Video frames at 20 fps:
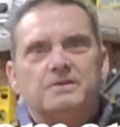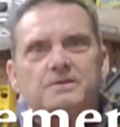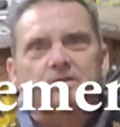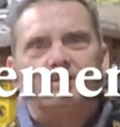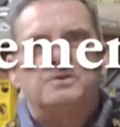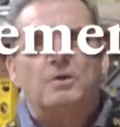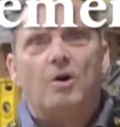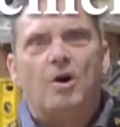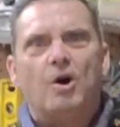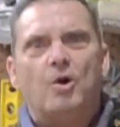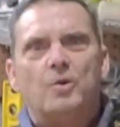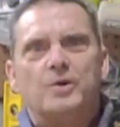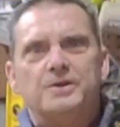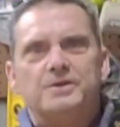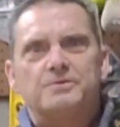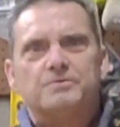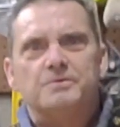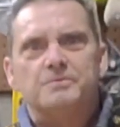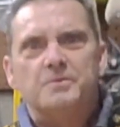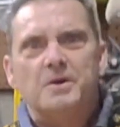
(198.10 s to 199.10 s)
So
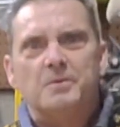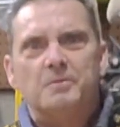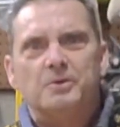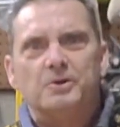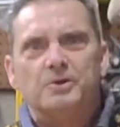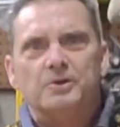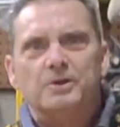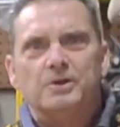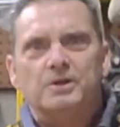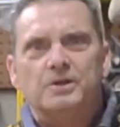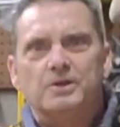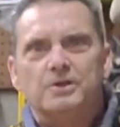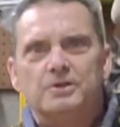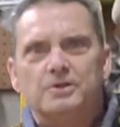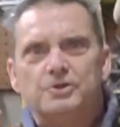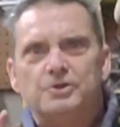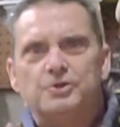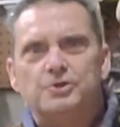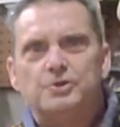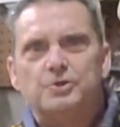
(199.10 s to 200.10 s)
always remember,
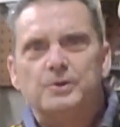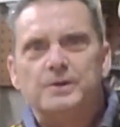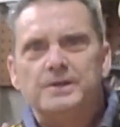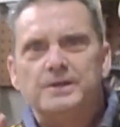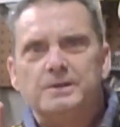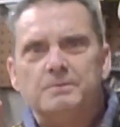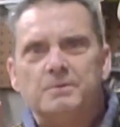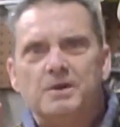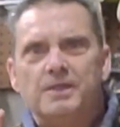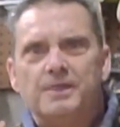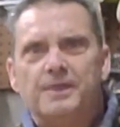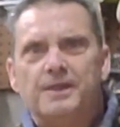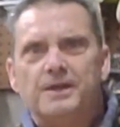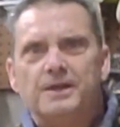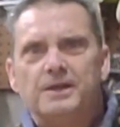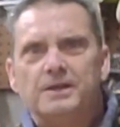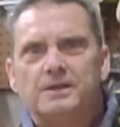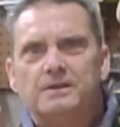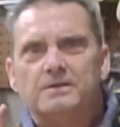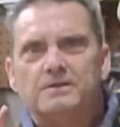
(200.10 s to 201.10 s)
dream,
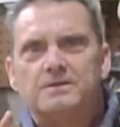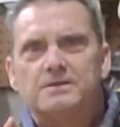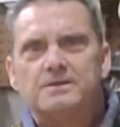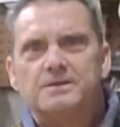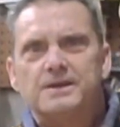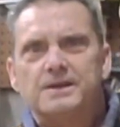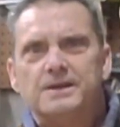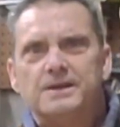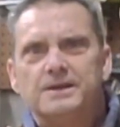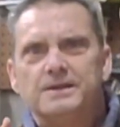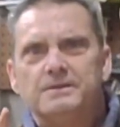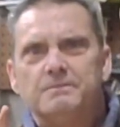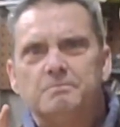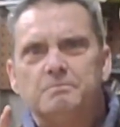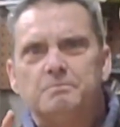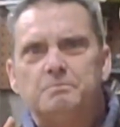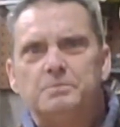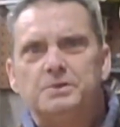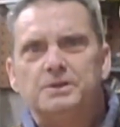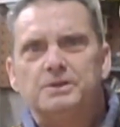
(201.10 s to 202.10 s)
think, design,
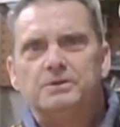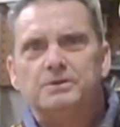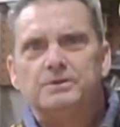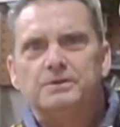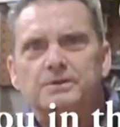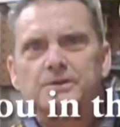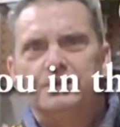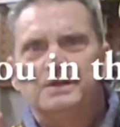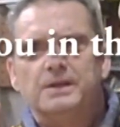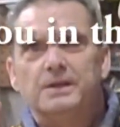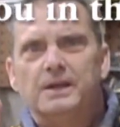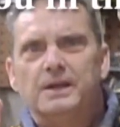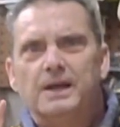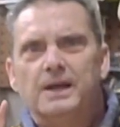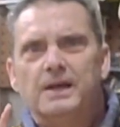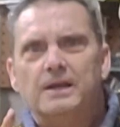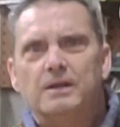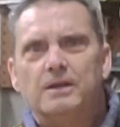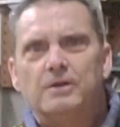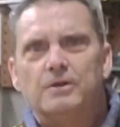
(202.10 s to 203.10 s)
build,
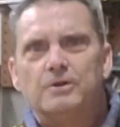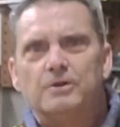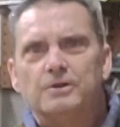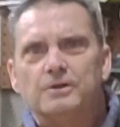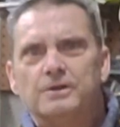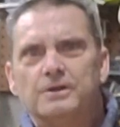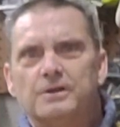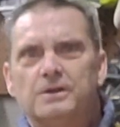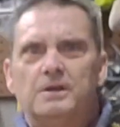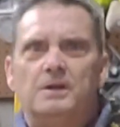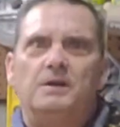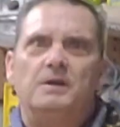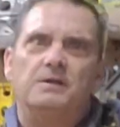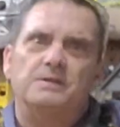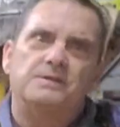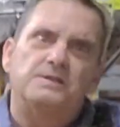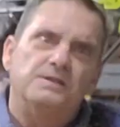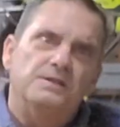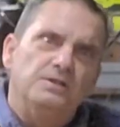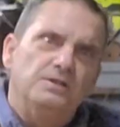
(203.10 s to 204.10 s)
and learn.
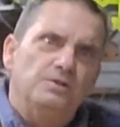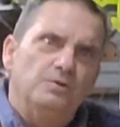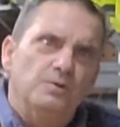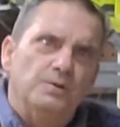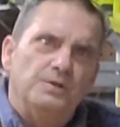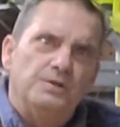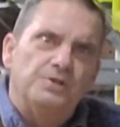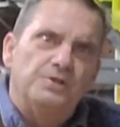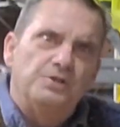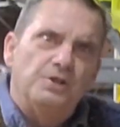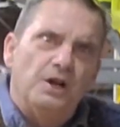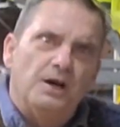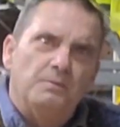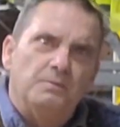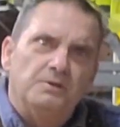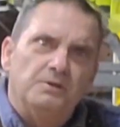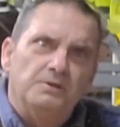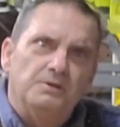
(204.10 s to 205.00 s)
See you in the shop.